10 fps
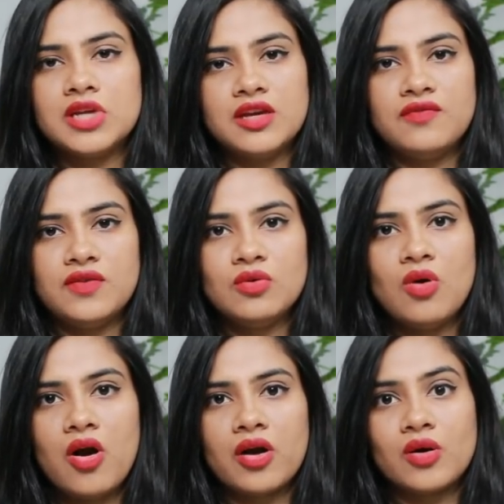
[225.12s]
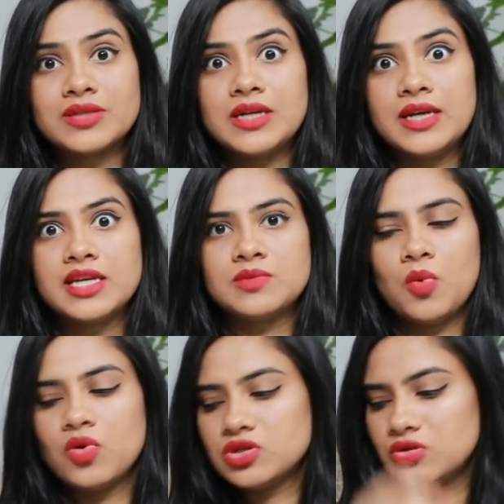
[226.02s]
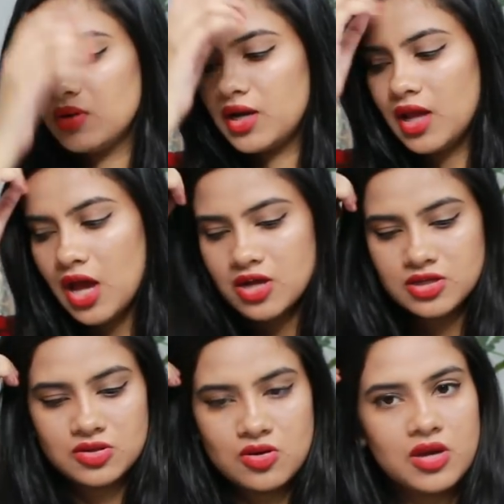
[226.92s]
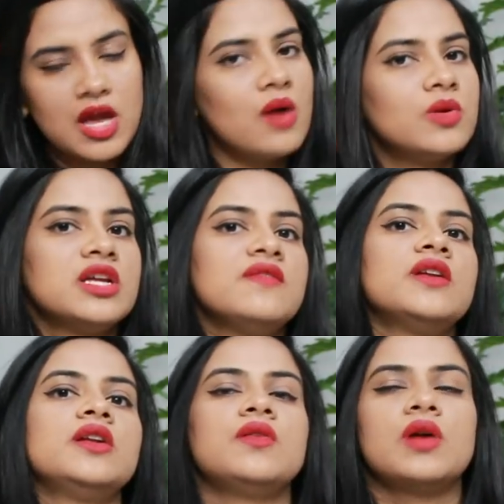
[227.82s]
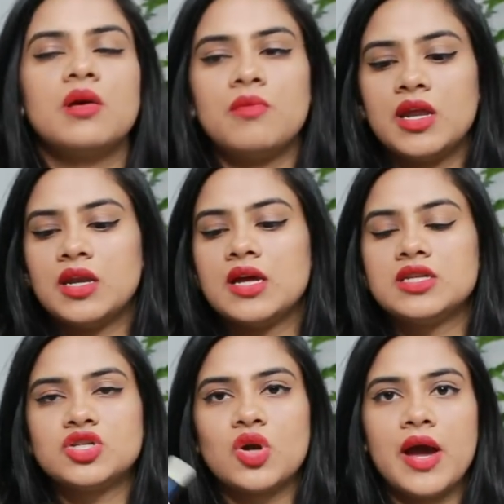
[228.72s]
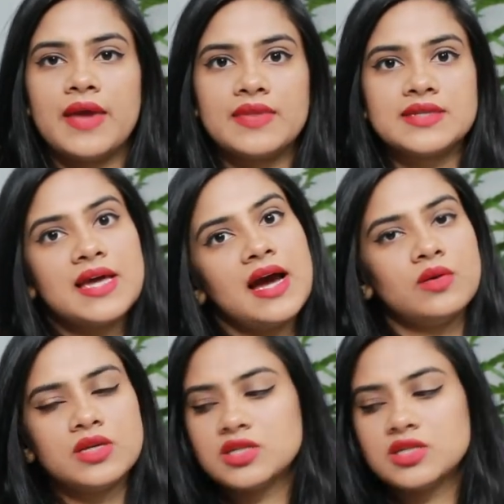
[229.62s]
if you are constantly exposed to it. So yeah, I would definitely recommend trying this out